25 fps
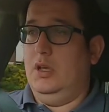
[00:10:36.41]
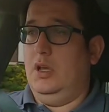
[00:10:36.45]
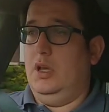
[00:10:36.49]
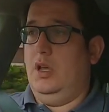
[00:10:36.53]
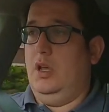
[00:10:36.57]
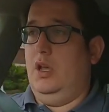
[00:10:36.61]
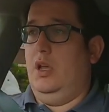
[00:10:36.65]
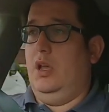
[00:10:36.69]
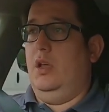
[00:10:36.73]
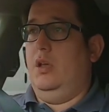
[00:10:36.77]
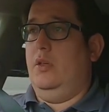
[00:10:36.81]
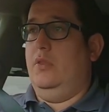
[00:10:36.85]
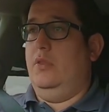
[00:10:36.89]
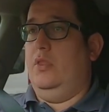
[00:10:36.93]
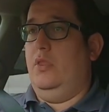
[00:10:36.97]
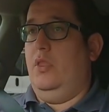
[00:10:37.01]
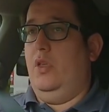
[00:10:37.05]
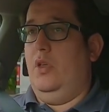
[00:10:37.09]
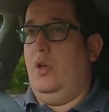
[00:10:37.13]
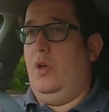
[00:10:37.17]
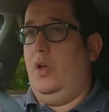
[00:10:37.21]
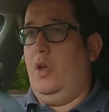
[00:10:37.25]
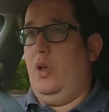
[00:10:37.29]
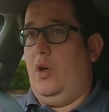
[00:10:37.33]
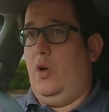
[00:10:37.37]

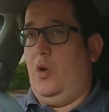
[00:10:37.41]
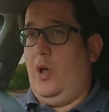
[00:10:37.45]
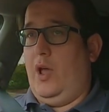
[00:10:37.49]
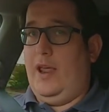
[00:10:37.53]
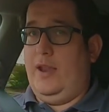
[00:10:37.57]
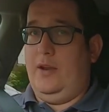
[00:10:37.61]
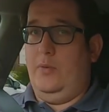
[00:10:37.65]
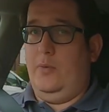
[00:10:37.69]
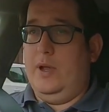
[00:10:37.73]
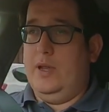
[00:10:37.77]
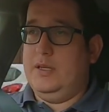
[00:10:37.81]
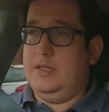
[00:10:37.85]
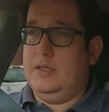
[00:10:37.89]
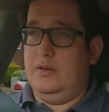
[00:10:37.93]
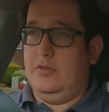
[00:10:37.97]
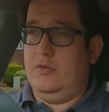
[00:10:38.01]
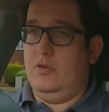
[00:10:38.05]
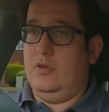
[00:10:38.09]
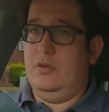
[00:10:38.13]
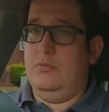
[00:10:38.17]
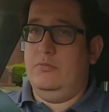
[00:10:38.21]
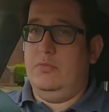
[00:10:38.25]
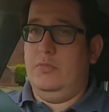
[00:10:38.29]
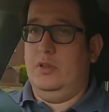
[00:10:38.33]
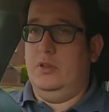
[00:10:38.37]
and a waiting
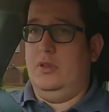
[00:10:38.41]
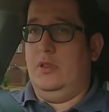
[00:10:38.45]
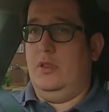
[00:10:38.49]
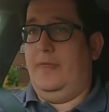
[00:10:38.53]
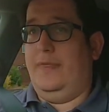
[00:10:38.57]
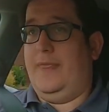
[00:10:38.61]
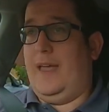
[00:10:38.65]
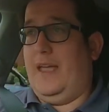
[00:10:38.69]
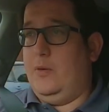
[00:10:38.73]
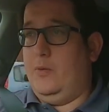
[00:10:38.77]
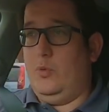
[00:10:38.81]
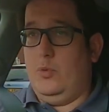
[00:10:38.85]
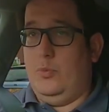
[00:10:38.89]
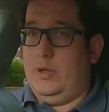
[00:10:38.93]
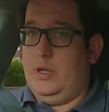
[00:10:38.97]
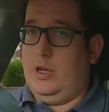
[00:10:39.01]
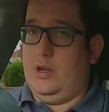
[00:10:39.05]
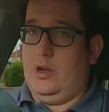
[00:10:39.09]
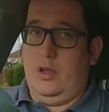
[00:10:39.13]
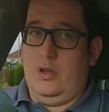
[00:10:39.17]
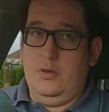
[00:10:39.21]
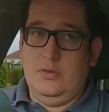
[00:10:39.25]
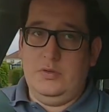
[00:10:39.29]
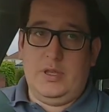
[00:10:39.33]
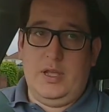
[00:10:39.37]
room, they will be
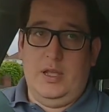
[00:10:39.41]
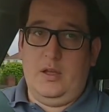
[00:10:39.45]
closed.